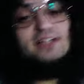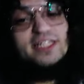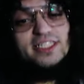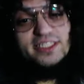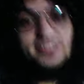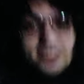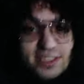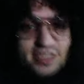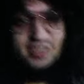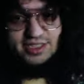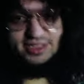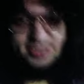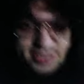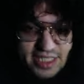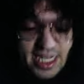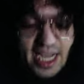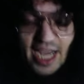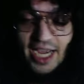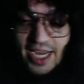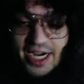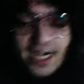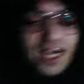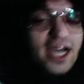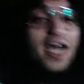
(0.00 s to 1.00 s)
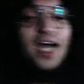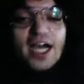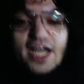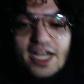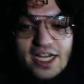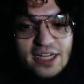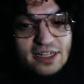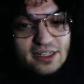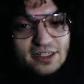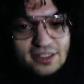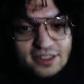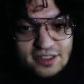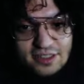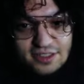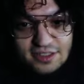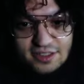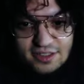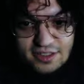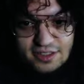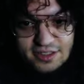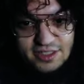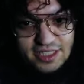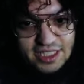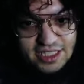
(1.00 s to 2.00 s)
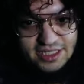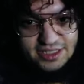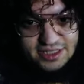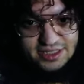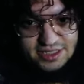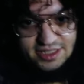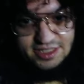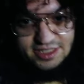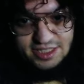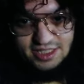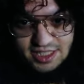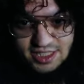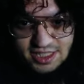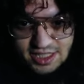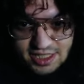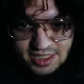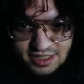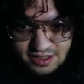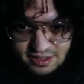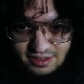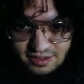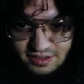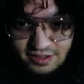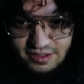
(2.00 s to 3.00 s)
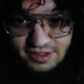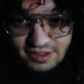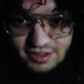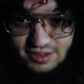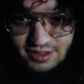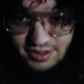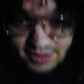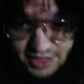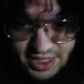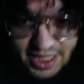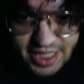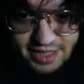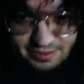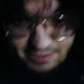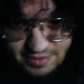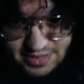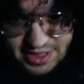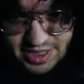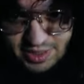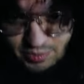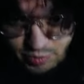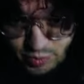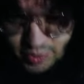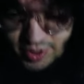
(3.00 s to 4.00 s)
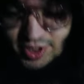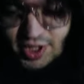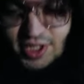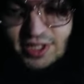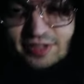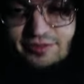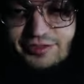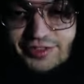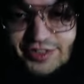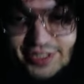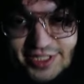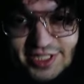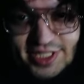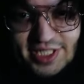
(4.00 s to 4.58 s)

witch that, uh, that's, uh, Lyman the Peel of